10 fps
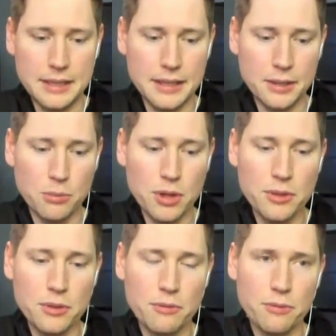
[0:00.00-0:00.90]
One
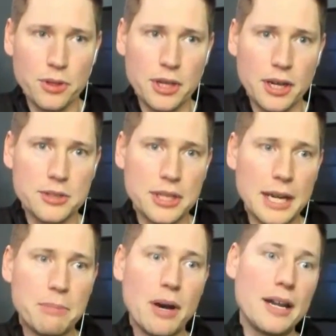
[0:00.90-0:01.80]
of the cards that
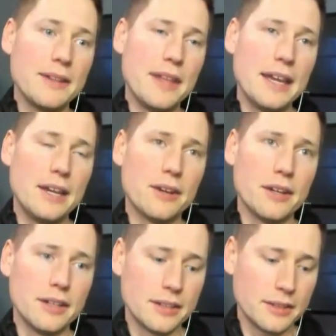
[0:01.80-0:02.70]
I bought in that
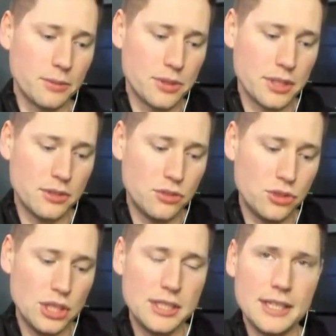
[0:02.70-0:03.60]
era was a
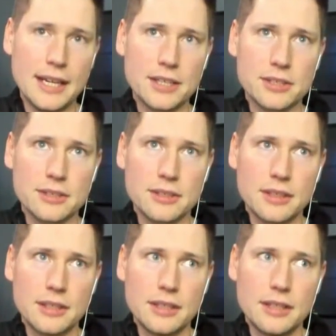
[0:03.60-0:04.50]
GTX.
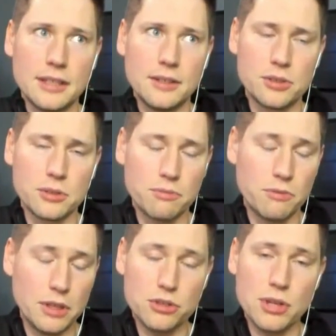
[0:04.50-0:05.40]
This is a
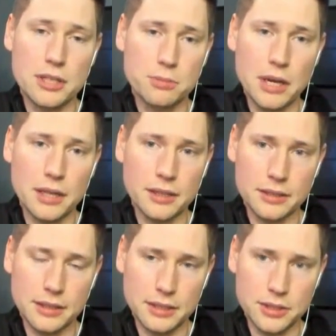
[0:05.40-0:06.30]
very strange
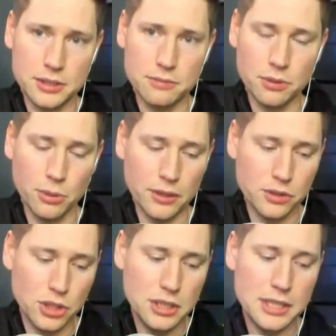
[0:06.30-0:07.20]
product that existed for a while.
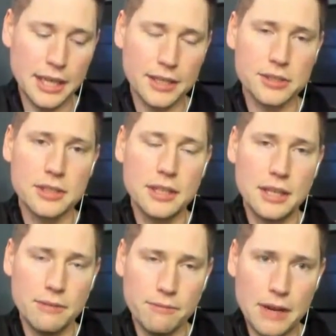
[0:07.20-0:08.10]
A GTX
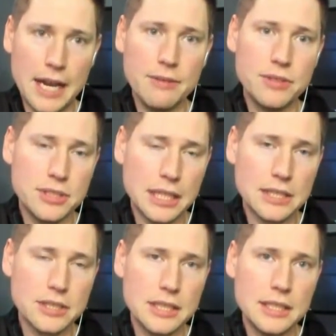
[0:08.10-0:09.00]

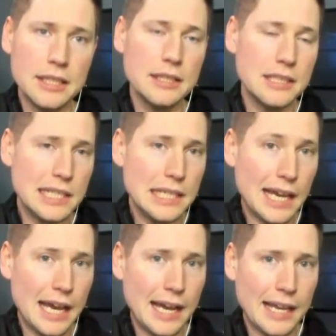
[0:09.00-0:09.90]
560
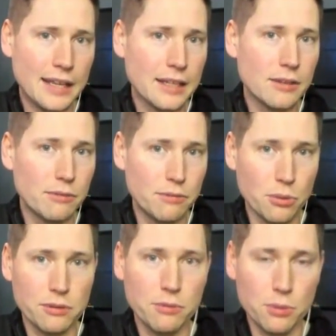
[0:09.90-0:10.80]
Ti
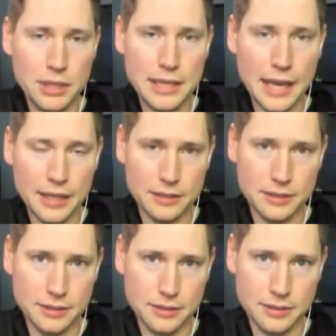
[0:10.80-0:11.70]

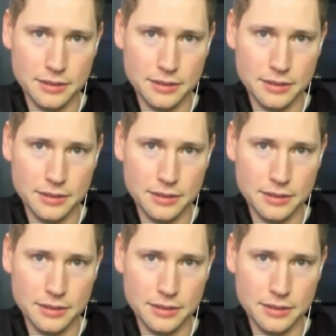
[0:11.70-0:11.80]
448.